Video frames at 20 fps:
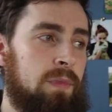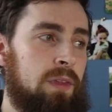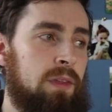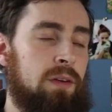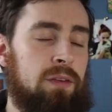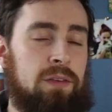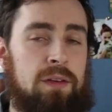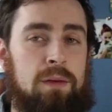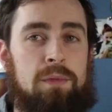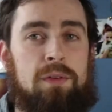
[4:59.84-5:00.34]

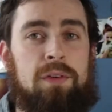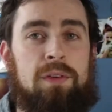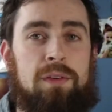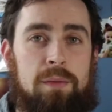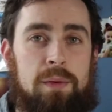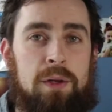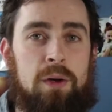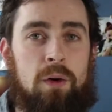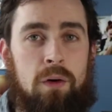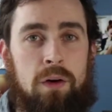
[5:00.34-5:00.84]
there seems to
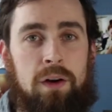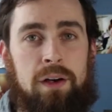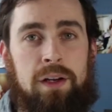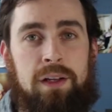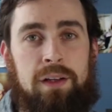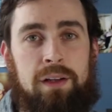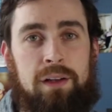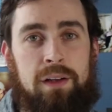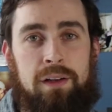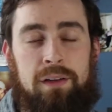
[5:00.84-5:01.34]
be
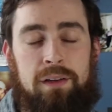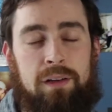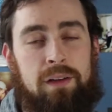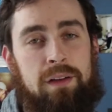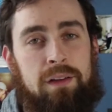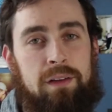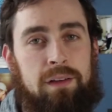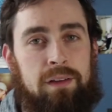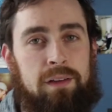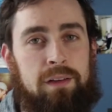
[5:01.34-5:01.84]
already
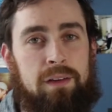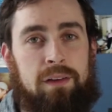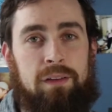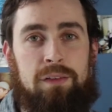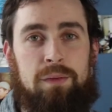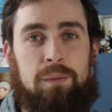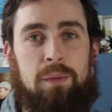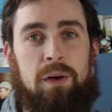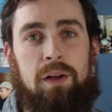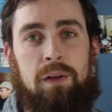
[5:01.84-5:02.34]
a
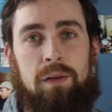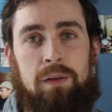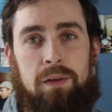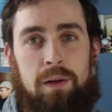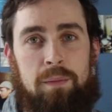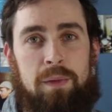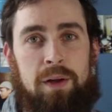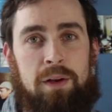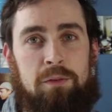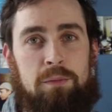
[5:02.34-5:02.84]
small
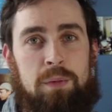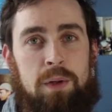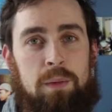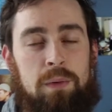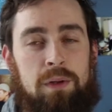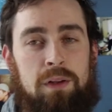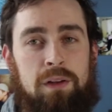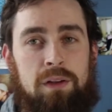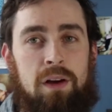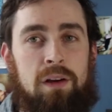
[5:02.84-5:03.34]
amount of
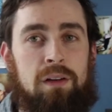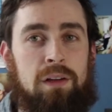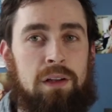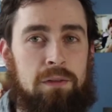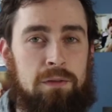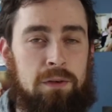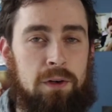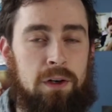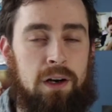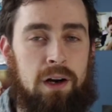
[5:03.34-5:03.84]
people calling
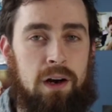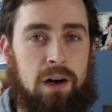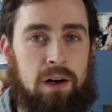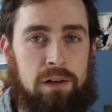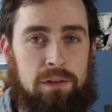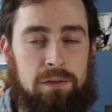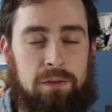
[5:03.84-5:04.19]
for a hard